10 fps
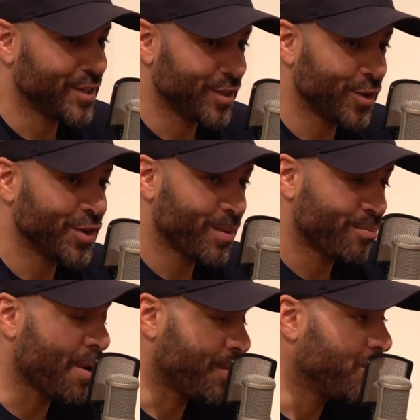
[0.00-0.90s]
do your
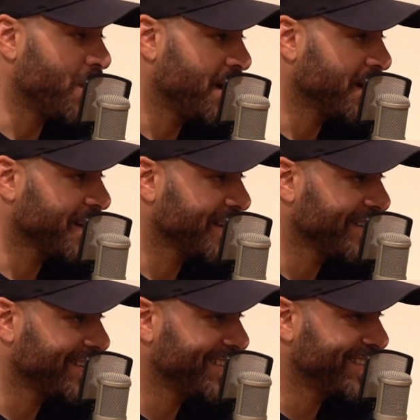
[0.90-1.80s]
proper work,
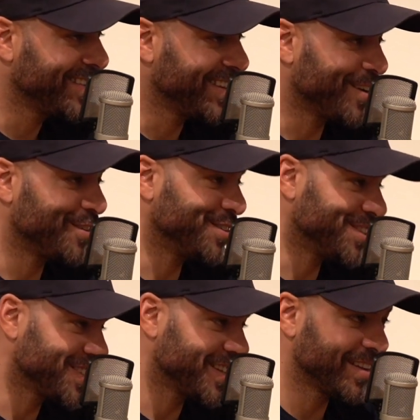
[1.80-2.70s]
not
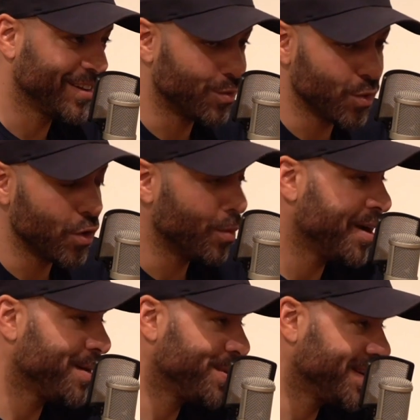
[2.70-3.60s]
just a little warm
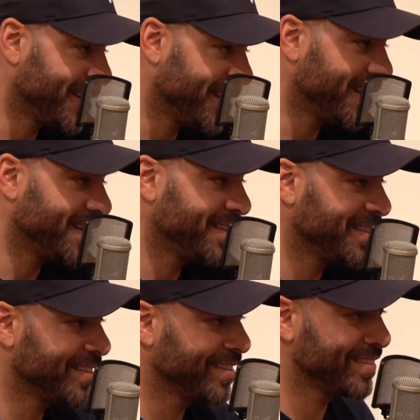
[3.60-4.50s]
up
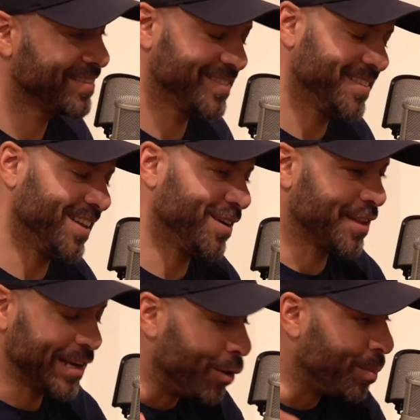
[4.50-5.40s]
and
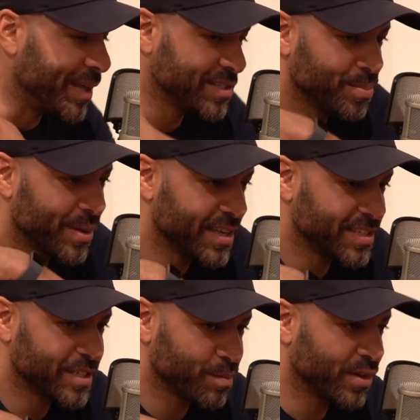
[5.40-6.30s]
the little bits and
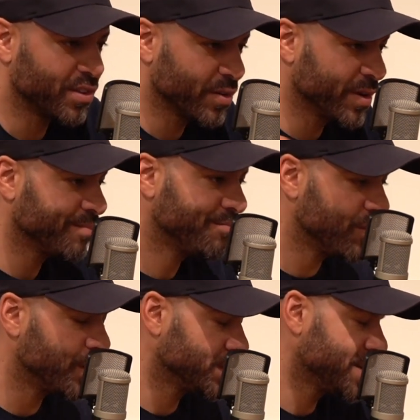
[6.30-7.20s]
pieces, but doing
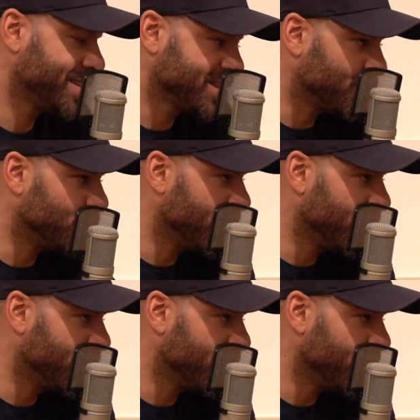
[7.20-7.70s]
real tactical